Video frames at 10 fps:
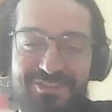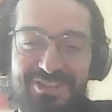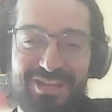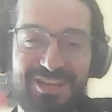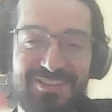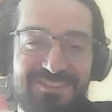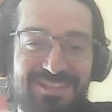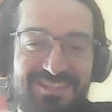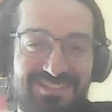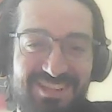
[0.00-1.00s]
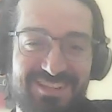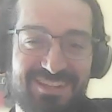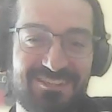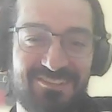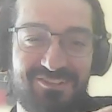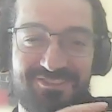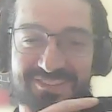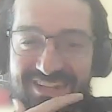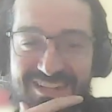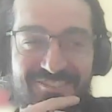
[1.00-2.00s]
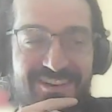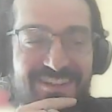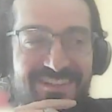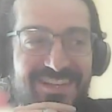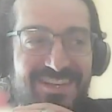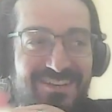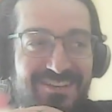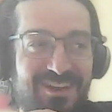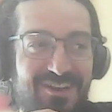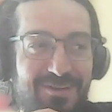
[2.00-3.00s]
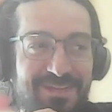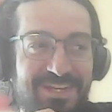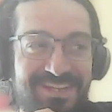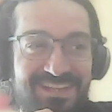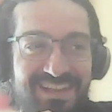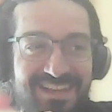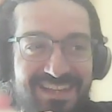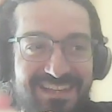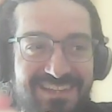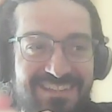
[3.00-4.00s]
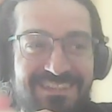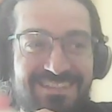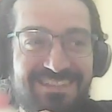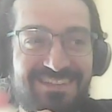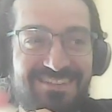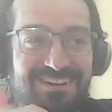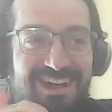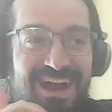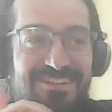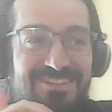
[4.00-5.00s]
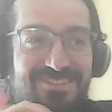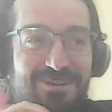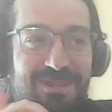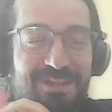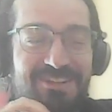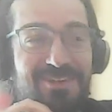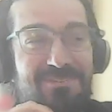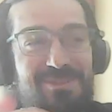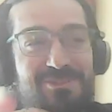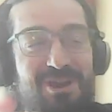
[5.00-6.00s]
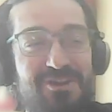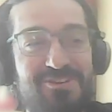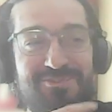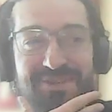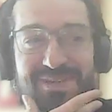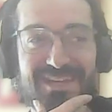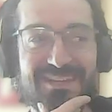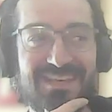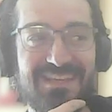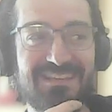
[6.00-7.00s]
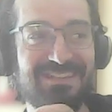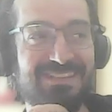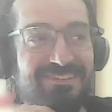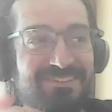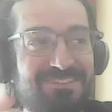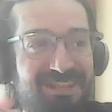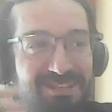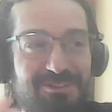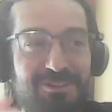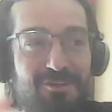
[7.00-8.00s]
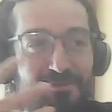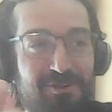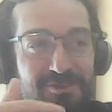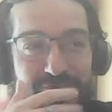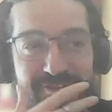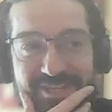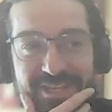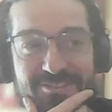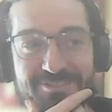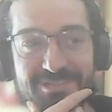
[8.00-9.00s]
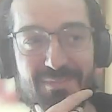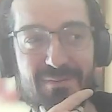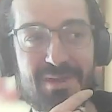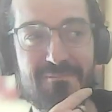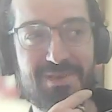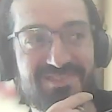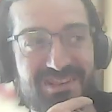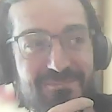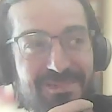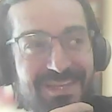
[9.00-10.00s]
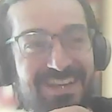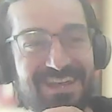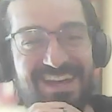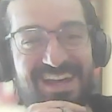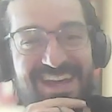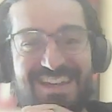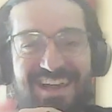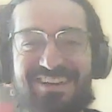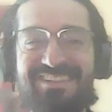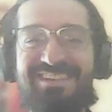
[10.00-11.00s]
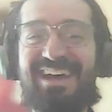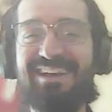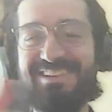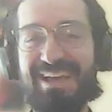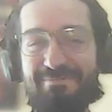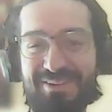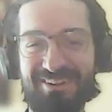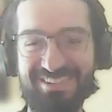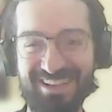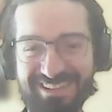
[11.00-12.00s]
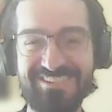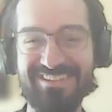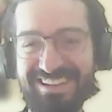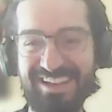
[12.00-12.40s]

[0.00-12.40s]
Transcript: feeling. It's an exciting and also terrifying. It's like, oh, I hope they're gonna like it, and I just hope they're not gonna be too harsh on me. And then just like go over and over again to see maybe I missed something. It's that process.